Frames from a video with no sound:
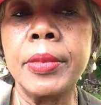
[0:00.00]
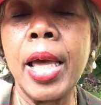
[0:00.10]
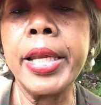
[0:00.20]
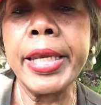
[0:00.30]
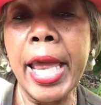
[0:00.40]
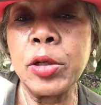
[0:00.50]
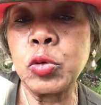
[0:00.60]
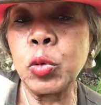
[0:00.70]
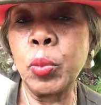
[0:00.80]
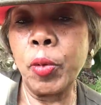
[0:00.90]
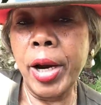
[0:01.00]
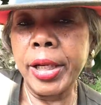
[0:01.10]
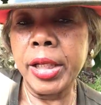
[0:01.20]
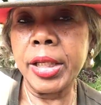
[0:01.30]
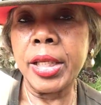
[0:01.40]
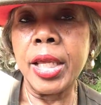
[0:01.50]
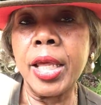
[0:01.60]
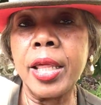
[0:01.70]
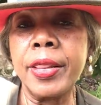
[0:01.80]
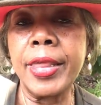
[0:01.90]
a natural product
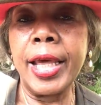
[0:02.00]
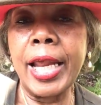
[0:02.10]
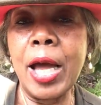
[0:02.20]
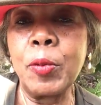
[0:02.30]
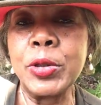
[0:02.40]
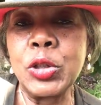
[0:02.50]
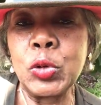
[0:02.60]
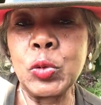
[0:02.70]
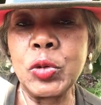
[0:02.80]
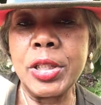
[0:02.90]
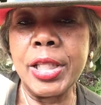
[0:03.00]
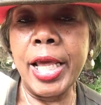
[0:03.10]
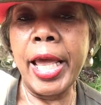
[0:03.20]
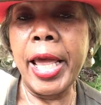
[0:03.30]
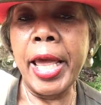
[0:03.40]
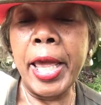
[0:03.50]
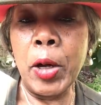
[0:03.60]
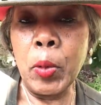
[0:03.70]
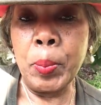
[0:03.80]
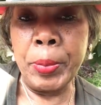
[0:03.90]
that I was using that had
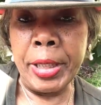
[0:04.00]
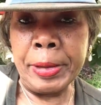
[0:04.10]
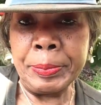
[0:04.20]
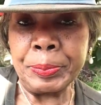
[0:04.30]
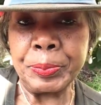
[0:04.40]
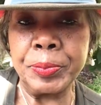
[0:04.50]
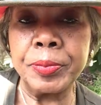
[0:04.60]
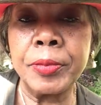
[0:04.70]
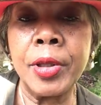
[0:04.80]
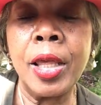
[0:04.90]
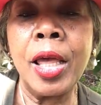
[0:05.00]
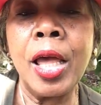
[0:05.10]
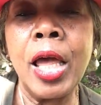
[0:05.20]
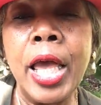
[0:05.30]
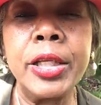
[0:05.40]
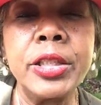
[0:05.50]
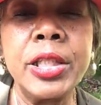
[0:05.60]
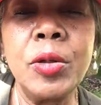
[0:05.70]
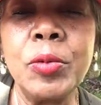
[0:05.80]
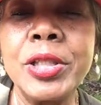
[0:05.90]
helped me, and
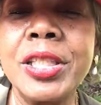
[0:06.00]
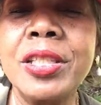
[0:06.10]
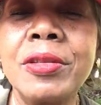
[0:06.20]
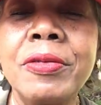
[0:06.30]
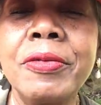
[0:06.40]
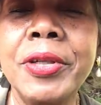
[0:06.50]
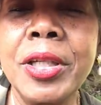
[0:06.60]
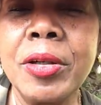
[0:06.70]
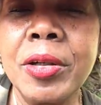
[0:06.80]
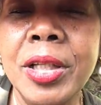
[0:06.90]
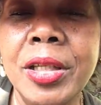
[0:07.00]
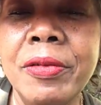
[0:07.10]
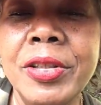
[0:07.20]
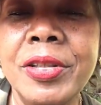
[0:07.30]
she was severely,